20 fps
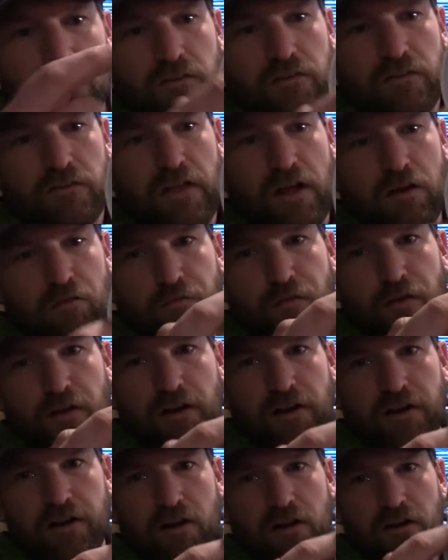that fit
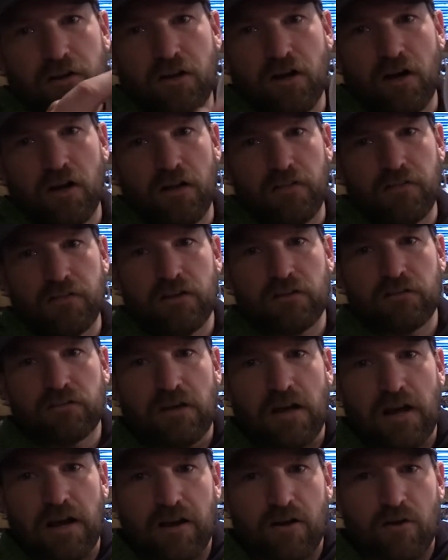on here and cut on the
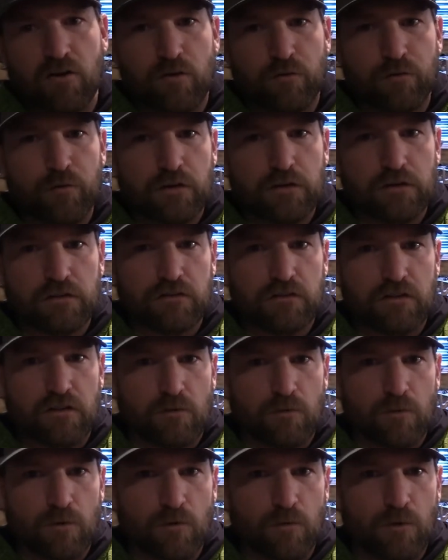inside. I don't know if you can see
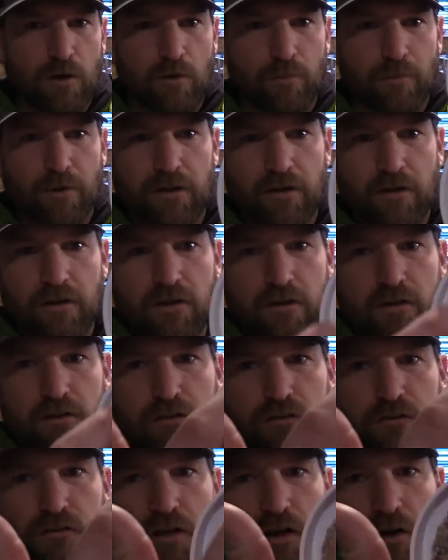it real well, but you
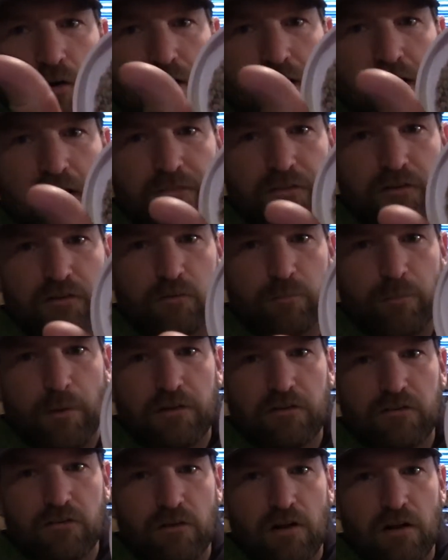see how I got this
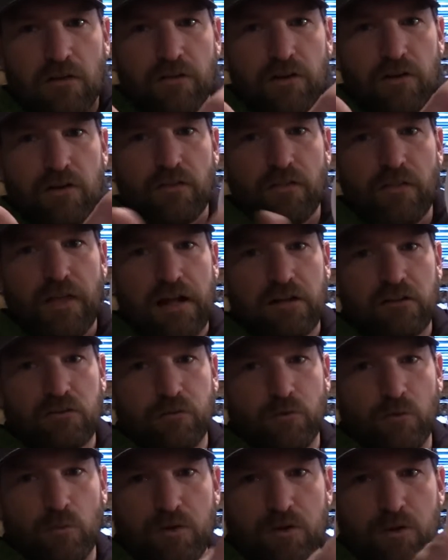space around there? That's
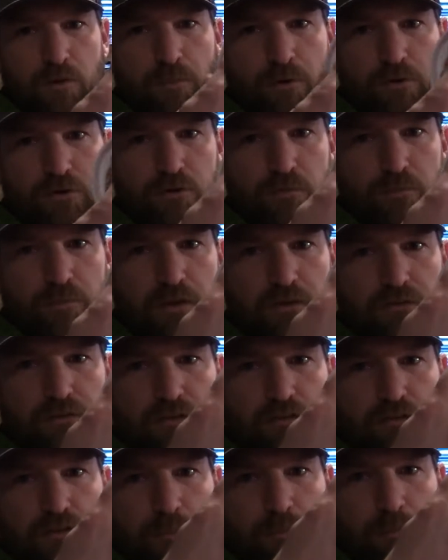for when you put your
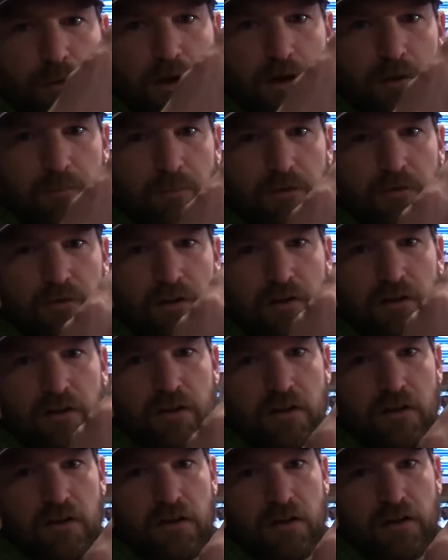PVC pipe in there.
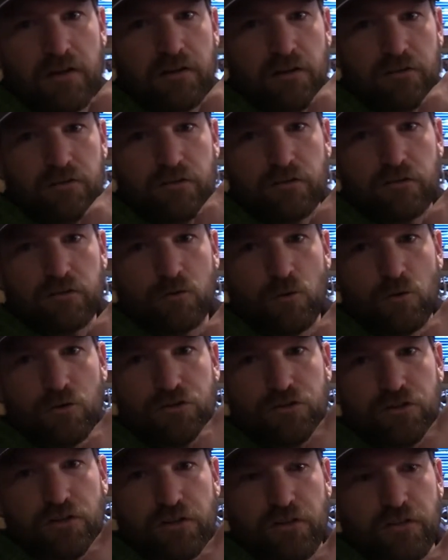It doesn't
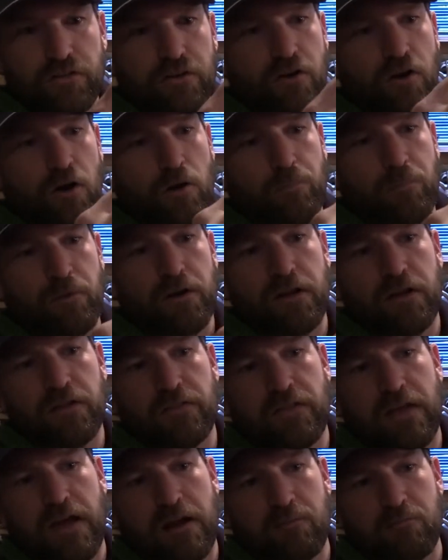squish into the carpet.
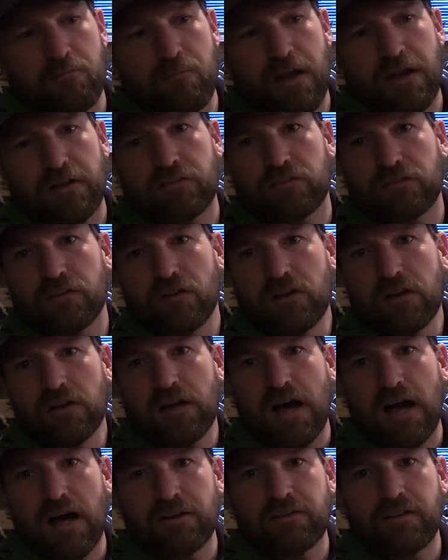That makes
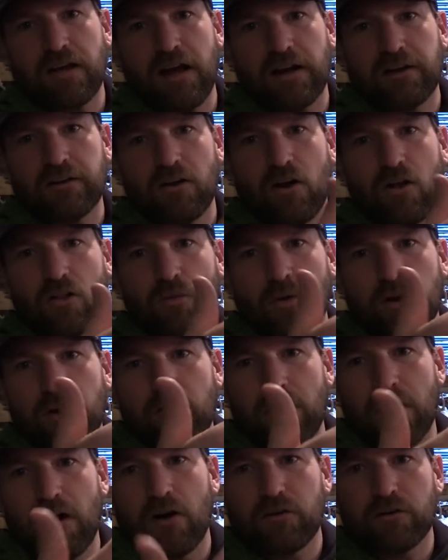contact all the way
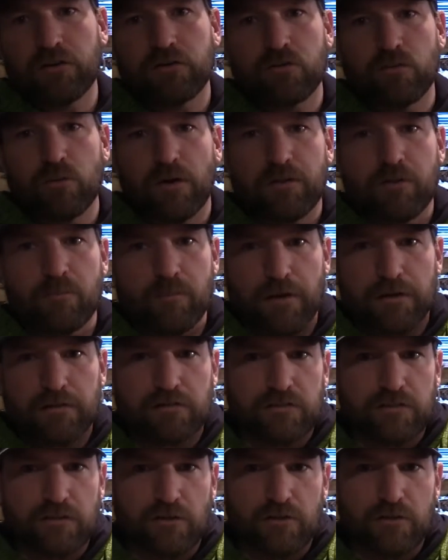around because you want the best
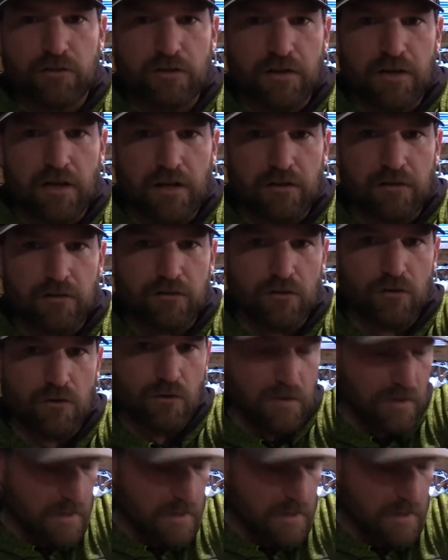seal you can get. So,